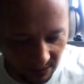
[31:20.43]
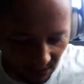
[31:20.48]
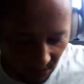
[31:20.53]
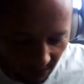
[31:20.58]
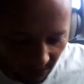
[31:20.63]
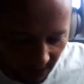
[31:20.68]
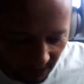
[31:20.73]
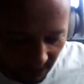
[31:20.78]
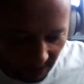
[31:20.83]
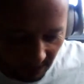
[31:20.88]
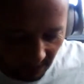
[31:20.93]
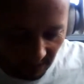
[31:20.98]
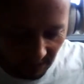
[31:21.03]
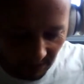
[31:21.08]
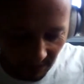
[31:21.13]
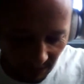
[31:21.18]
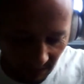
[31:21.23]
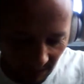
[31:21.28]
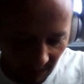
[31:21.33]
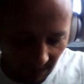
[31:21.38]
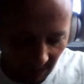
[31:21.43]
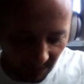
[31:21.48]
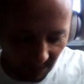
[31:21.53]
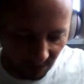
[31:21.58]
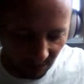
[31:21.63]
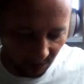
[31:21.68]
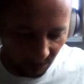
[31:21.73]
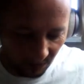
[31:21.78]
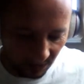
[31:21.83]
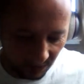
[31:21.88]
direction like a
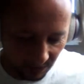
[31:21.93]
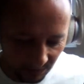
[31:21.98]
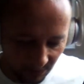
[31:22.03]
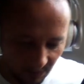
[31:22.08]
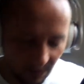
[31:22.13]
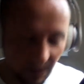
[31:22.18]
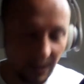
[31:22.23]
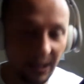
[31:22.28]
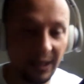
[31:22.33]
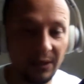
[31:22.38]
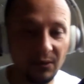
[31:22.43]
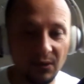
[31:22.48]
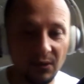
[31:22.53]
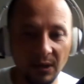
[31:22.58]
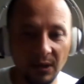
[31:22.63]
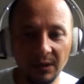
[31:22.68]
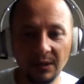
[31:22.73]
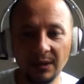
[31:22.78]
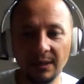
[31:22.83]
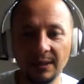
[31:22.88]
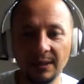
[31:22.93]
housefly. NJ.